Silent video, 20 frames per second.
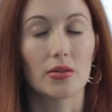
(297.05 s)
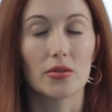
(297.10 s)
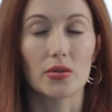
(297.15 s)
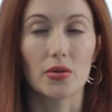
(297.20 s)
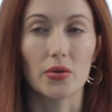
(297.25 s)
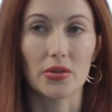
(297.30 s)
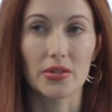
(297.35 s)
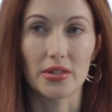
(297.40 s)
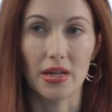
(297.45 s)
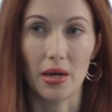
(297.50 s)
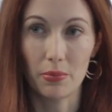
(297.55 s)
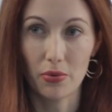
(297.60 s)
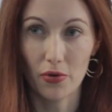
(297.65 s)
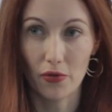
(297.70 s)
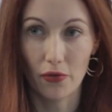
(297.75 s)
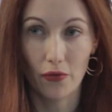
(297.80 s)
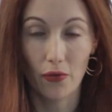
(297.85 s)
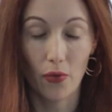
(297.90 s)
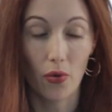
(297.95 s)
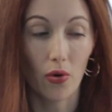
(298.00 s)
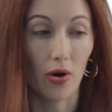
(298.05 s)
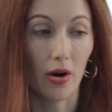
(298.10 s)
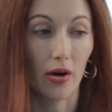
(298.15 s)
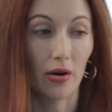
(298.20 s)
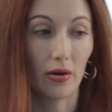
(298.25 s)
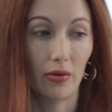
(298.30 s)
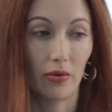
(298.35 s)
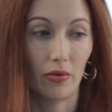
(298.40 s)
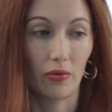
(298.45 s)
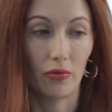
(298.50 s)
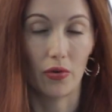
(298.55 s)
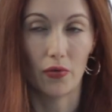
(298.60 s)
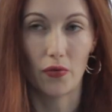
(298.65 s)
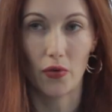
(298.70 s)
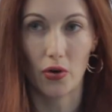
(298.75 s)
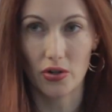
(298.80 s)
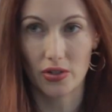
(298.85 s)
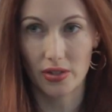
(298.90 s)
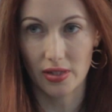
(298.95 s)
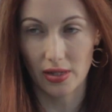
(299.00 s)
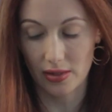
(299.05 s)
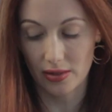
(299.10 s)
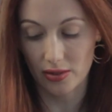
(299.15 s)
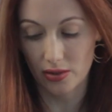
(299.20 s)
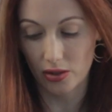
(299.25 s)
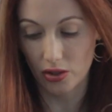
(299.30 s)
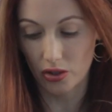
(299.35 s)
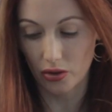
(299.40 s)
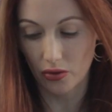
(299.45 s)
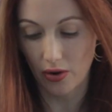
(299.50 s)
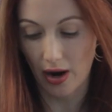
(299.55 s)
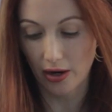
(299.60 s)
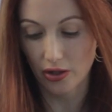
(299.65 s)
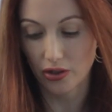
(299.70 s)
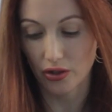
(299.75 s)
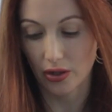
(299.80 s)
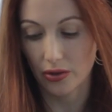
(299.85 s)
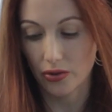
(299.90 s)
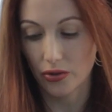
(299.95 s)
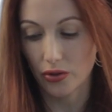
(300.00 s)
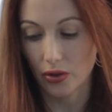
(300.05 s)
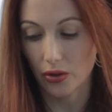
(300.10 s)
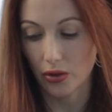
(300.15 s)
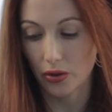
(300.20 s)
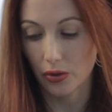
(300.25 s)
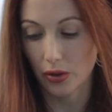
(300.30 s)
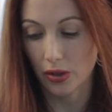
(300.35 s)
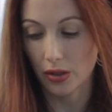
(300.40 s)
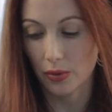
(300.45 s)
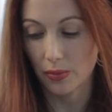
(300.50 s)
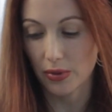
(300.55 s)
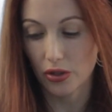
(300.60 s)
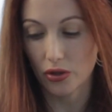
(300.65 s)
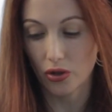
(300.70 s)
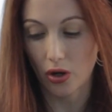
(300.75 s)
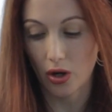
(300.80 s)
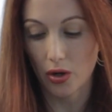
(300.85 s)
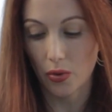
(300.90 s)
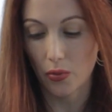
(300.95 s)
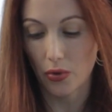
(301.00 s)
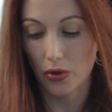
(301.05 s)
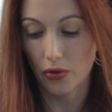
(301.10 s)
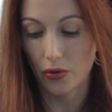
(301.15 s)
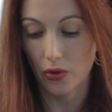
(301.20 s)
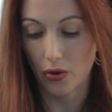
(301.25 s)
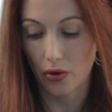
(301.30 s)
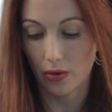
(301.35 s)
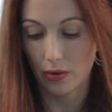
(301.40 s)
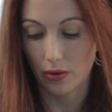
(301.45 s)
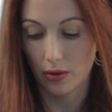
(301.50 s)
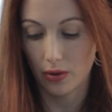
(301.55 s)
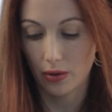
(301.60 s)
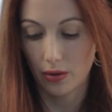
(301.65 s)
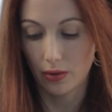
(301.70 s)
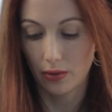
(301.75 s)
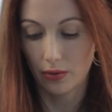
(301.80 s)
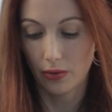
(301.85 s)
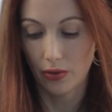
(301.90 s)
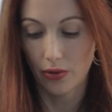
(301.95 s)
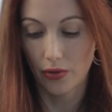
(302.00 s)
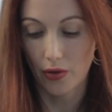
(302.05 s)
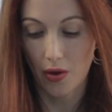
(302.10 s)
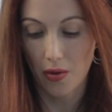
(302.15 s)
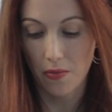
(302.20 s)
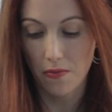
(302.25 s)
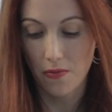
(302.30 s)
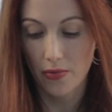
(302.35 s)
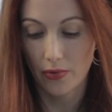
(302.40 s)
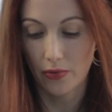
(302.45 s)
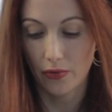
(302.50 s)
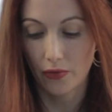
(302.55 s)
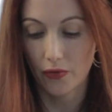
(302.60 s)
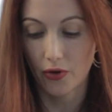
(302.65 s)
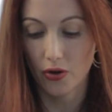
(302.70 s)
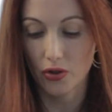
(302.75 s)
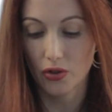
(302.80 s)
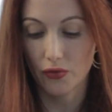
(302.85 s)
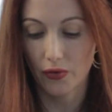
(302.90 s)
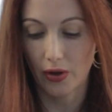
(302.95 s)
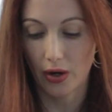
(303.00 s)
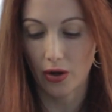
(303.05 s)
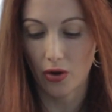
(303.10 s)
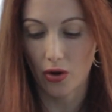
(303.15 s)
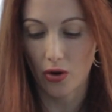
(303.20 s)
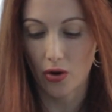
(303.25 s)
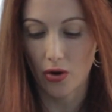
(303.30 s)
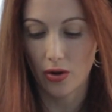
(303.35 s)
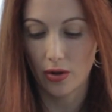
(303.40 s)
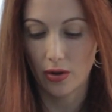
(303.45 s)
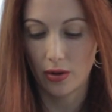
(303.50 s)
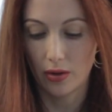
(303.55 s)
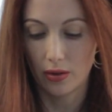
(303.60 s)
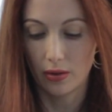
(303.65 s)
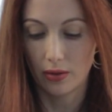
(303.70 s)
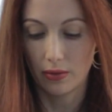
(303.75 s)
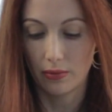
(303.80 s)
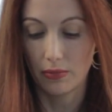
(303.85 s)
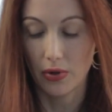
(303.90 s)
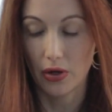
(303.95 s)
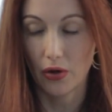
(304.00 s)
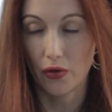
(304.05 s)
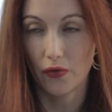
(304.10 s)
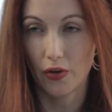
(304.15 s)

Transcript: So example 4 reverses the direction. So you're going to be starting with your thumb, first finger, middle